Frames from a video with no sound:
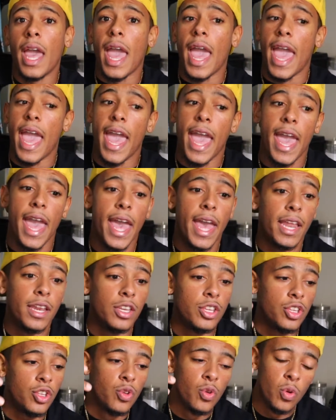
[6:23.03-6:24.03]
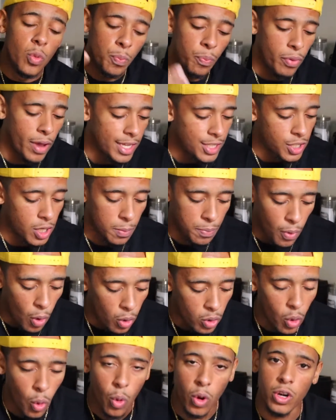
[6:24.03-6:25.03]
and you place your
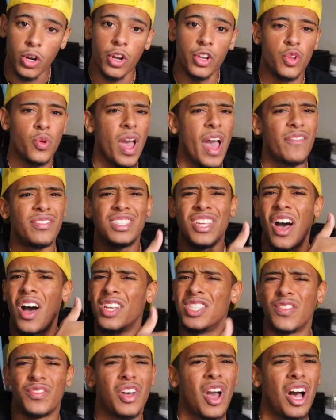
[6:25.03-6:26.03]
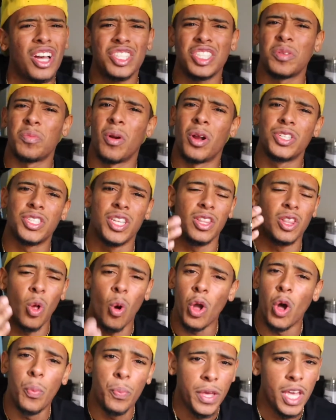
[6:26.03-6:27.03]
bulk order and you have tons of customers and
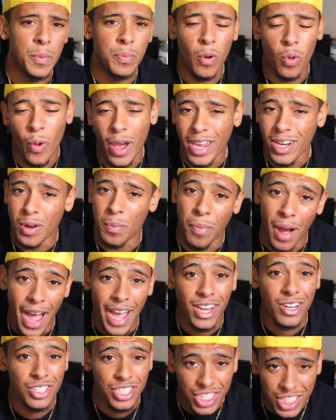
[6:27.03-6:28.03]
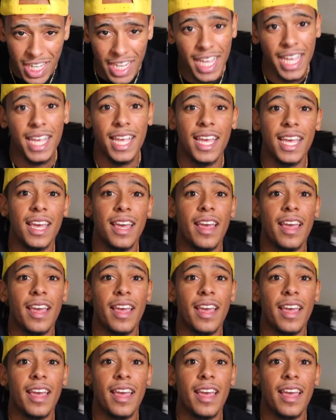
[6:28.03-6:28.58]
loyal people waiting to buy your shit,